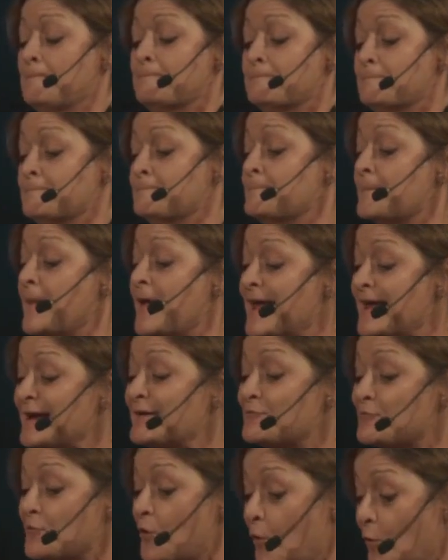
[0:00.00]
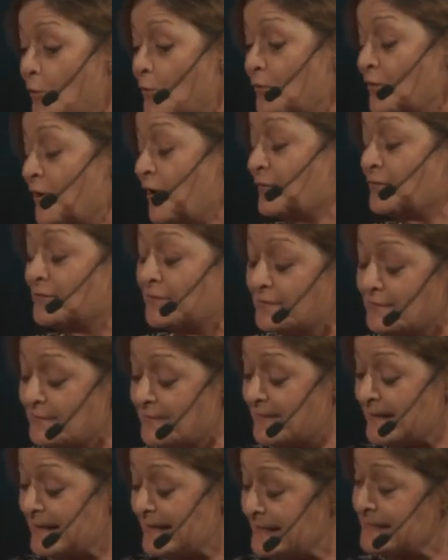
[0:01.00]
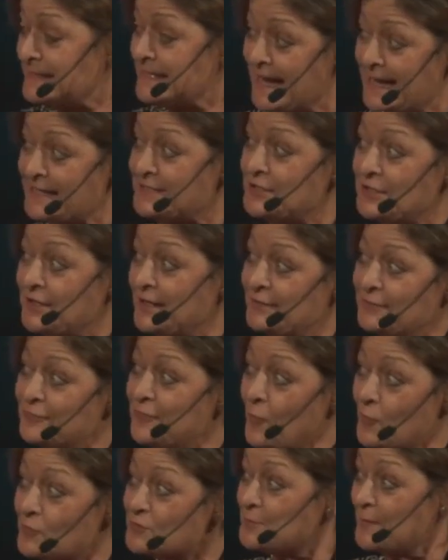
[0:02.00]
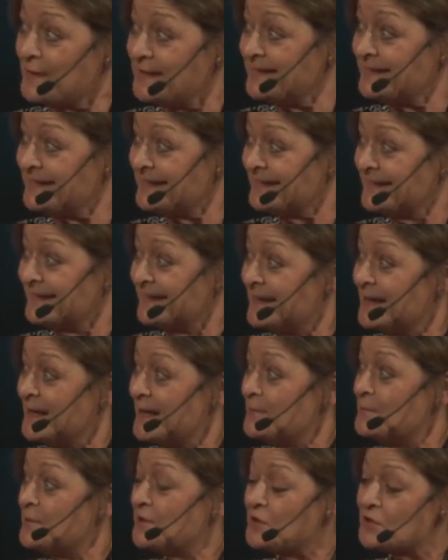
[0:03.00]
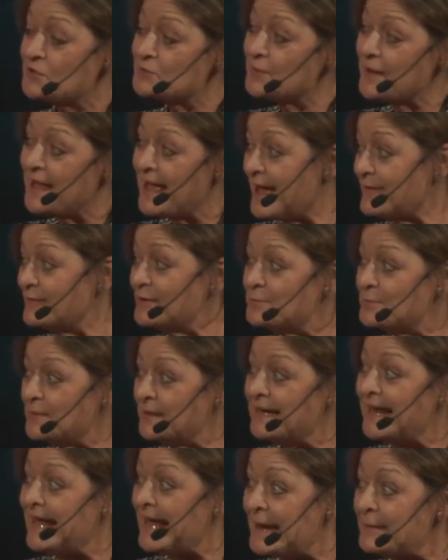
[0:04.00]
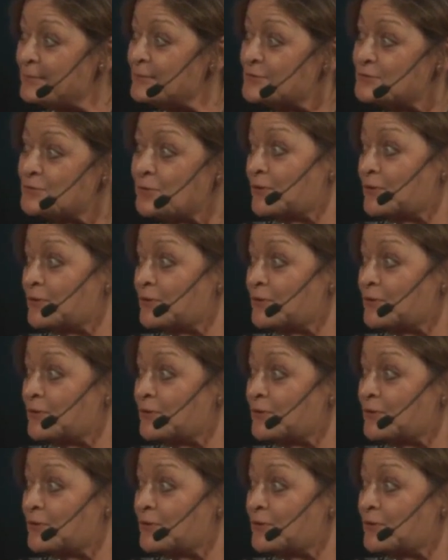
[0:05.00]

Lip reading: main role is actually enforcement, because we haven't been able to